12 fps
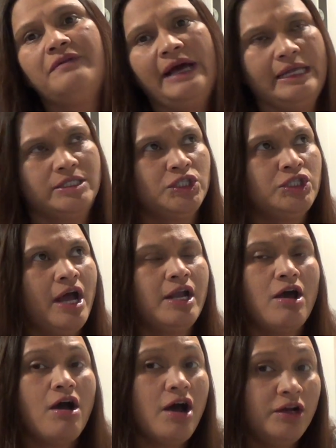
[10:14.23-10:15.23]
It's
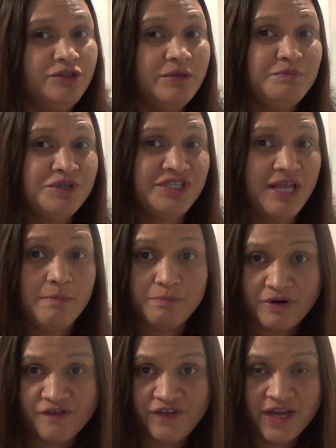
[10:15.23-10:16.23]
not 100%
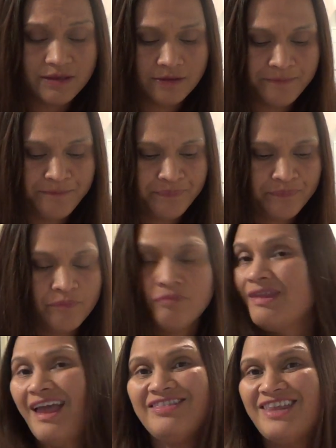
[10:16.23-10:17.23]
perfect,
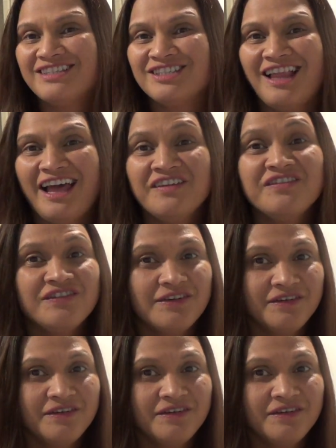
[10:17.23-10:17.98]
and that's life.